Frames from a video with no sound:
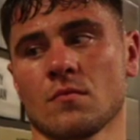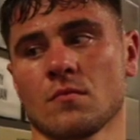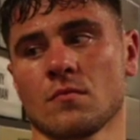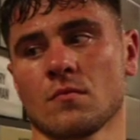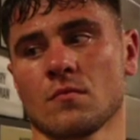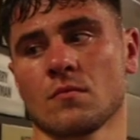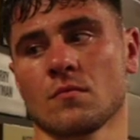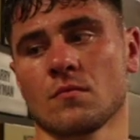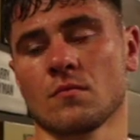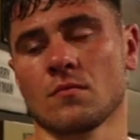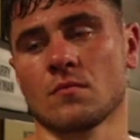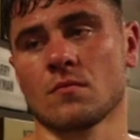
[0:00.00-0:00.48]

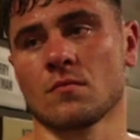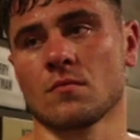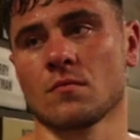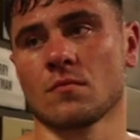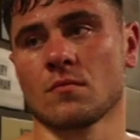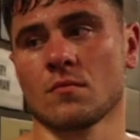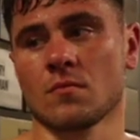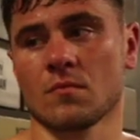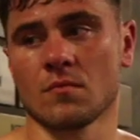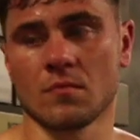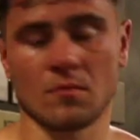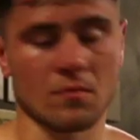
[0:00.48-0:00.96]

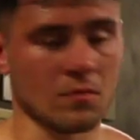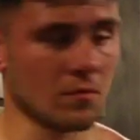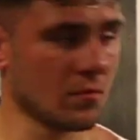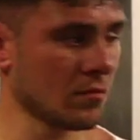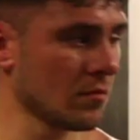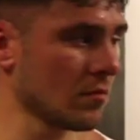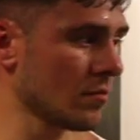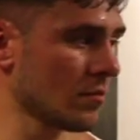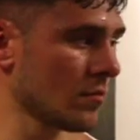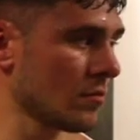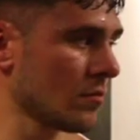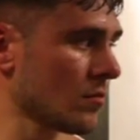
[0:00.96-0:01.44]

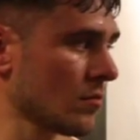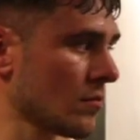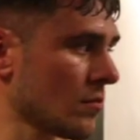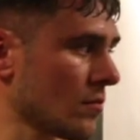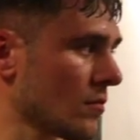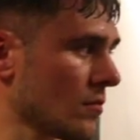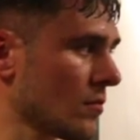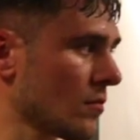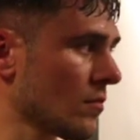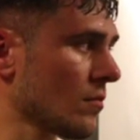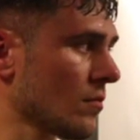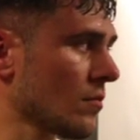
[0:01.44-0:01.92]

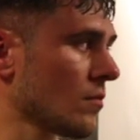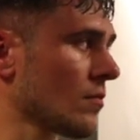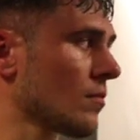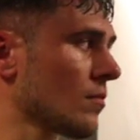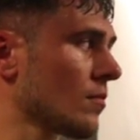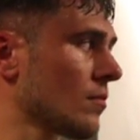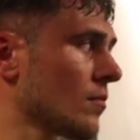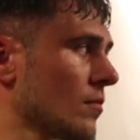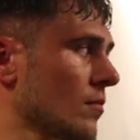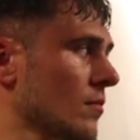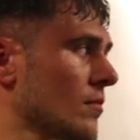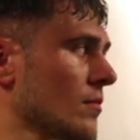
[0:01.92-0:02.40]

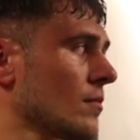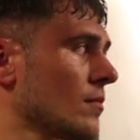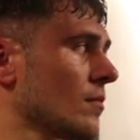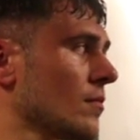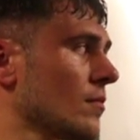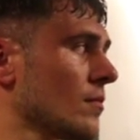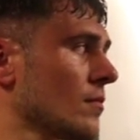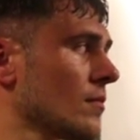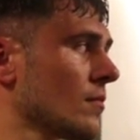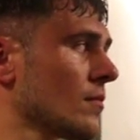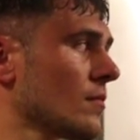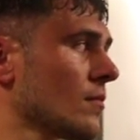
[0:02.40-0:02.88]

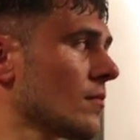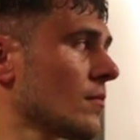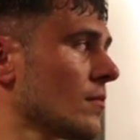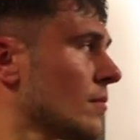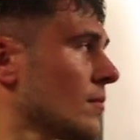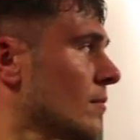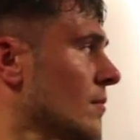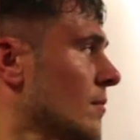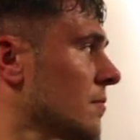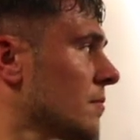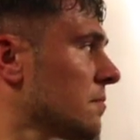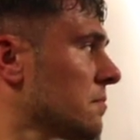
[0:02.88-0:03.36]

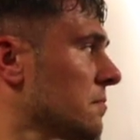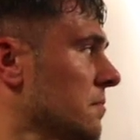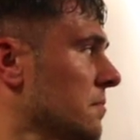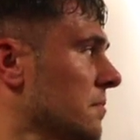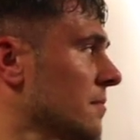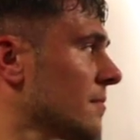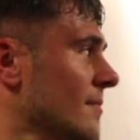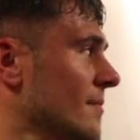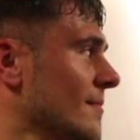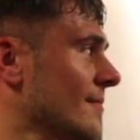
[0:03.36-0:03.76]
The person shown says nothing.